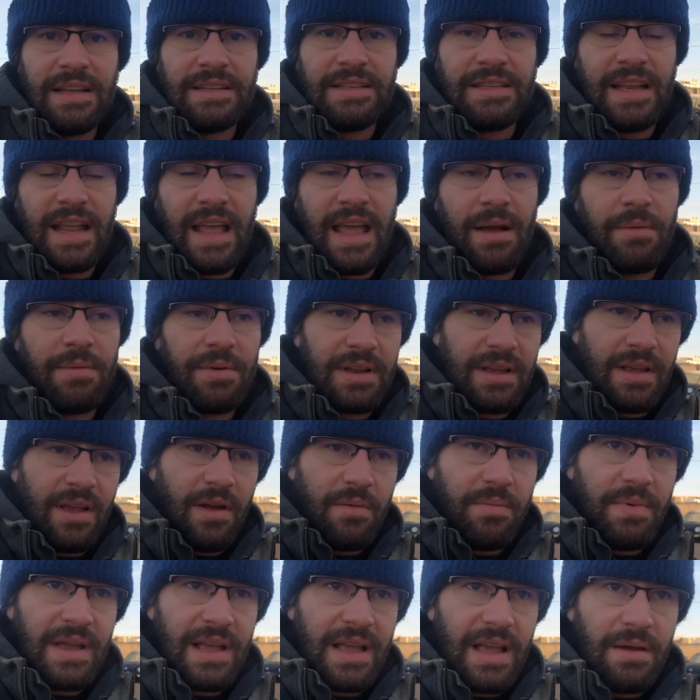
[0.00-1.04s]
Today, I'm going to
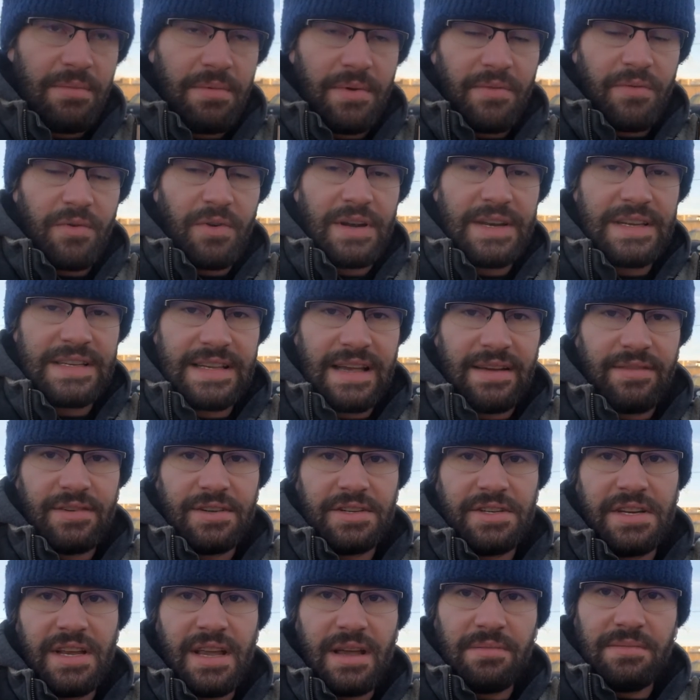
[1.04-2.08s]
go pick up a
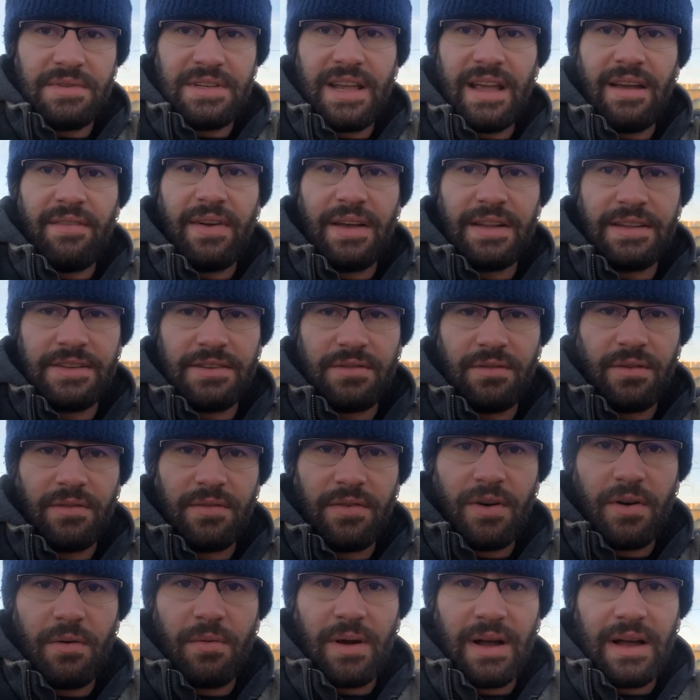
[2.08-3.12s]
47 GMC I've had stored
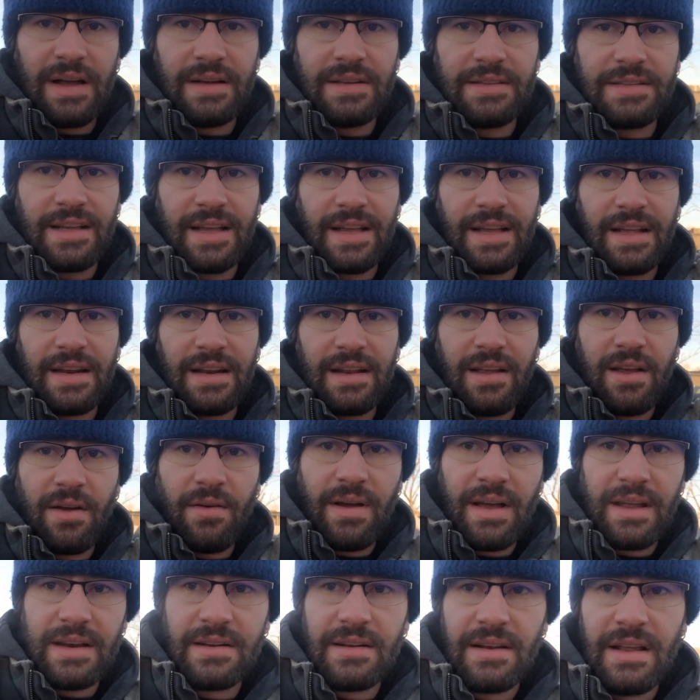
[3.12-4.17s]
for a while, so I got to go
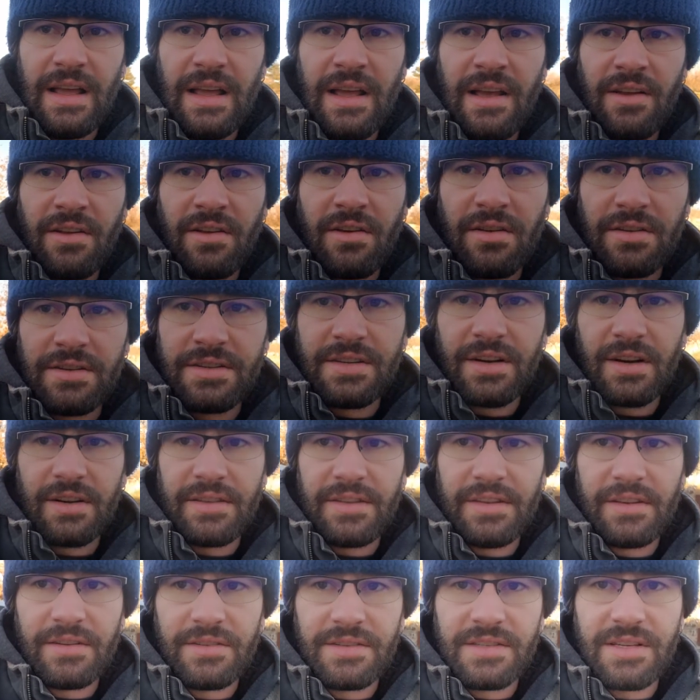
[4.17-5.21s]
ahead and cold start
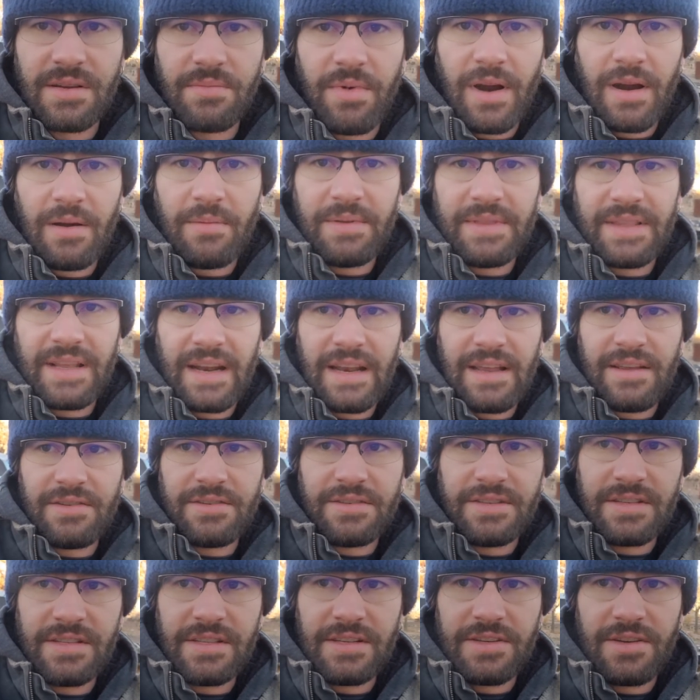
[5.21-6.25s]
the old Suburban that I
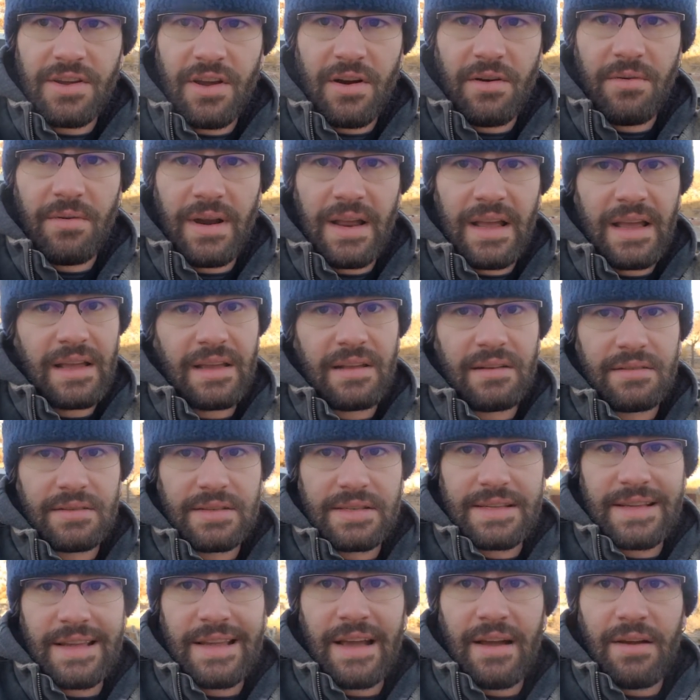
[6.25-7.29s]
use as the tow rig and
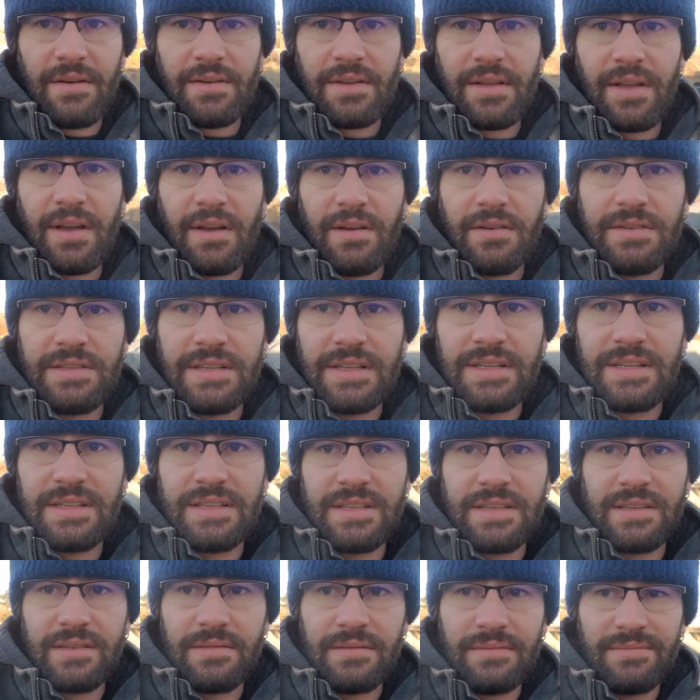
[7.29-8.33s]
see how it goes.
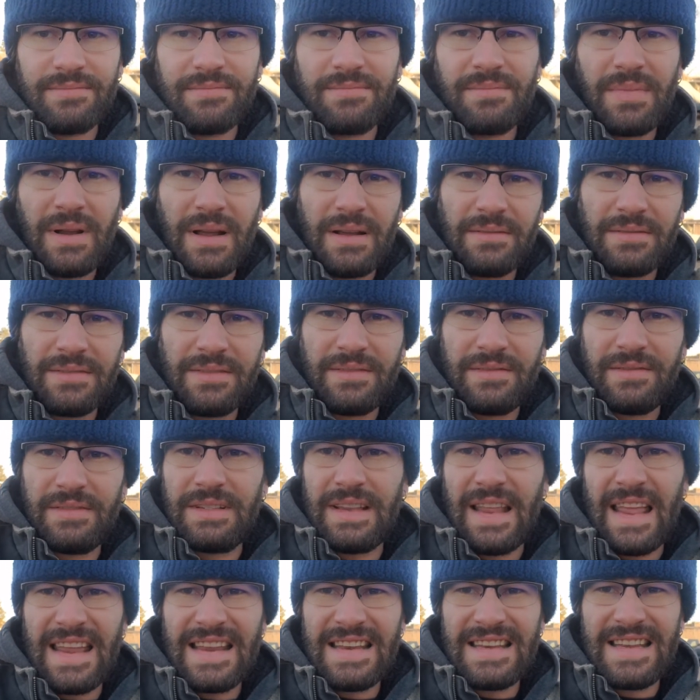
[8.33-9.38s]
It's about
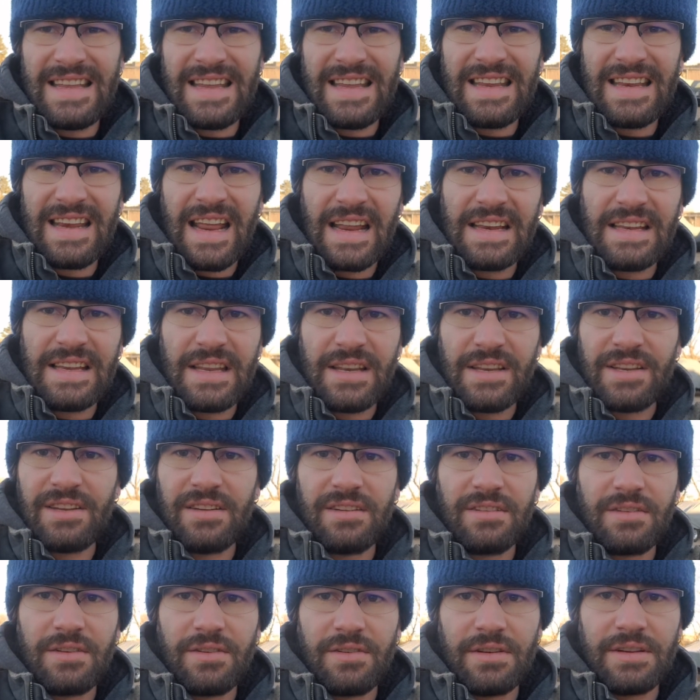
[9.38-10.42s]
19
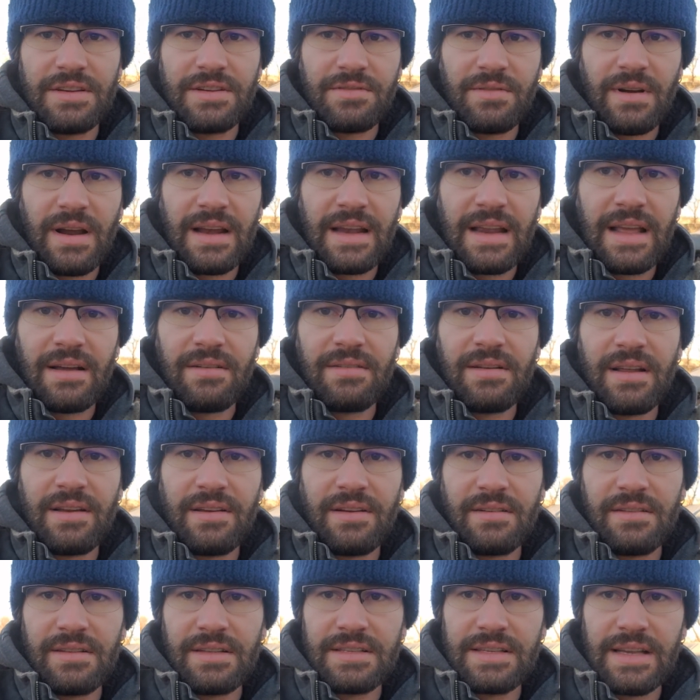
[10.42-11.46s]
degrees right now down
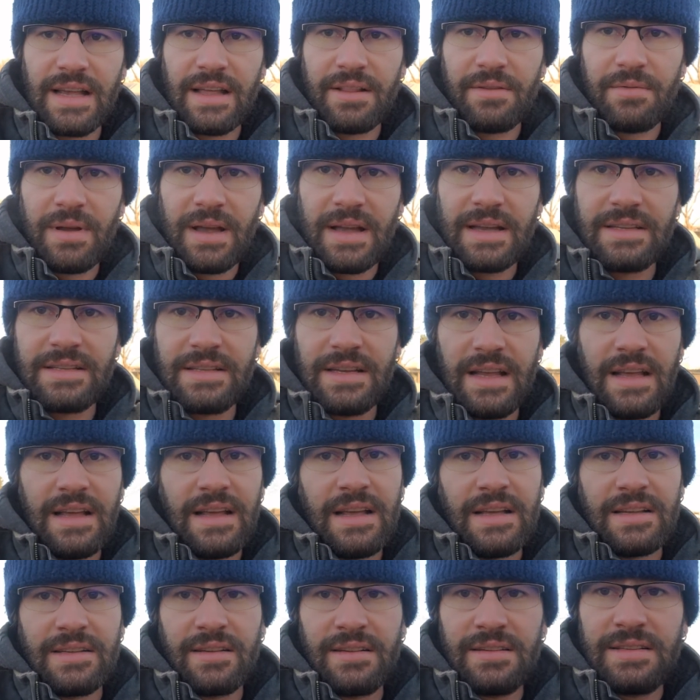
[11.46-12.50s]
here in the southwest,
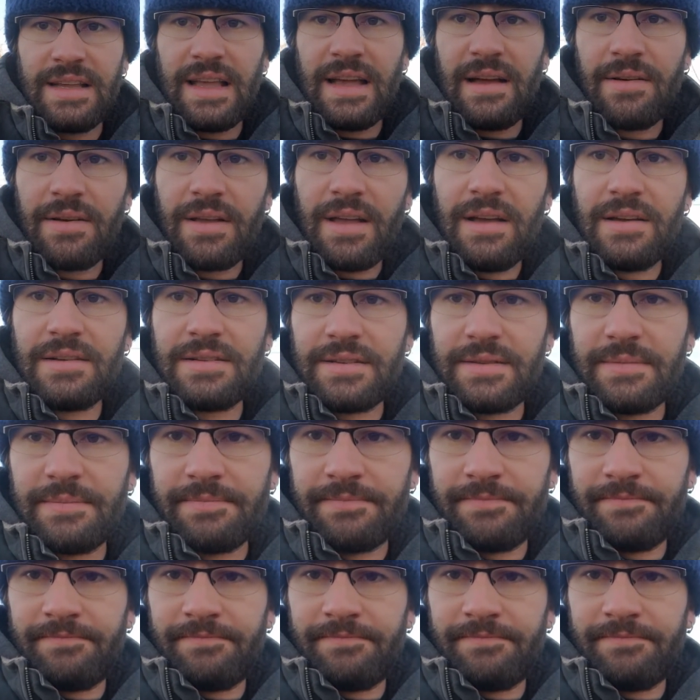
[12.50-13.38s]
so let's see how it goes.